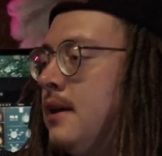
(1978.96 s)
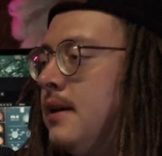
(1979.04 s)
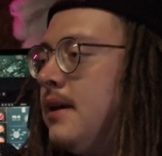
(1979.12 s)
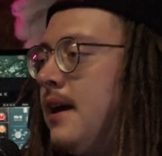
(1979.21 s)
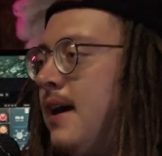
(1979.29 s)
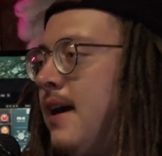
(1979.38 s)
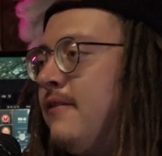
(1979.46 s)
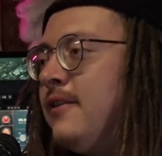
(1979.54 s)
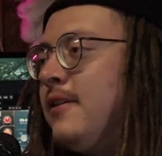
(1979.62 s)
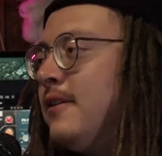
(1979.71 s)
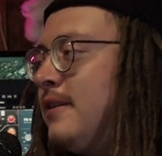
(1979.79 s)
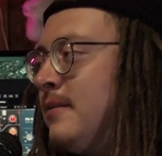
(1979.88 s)
Yeah, I
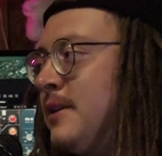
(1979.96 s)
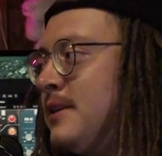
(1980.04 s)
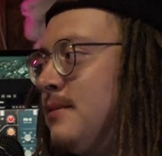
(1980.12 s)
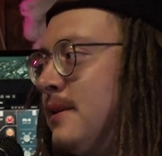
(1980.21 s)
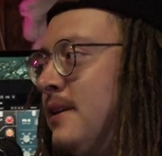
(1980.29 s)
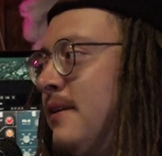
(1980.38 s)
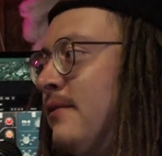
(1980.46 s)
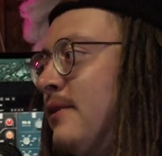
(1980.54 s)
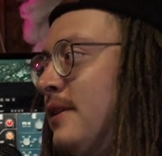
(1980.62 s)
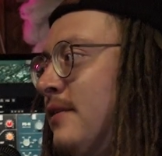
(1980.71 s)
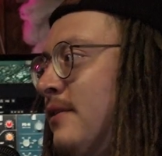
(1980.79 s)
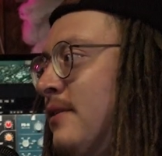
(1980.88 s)
haven't heard him explain Denver
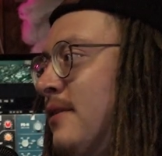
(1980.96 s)
Demon.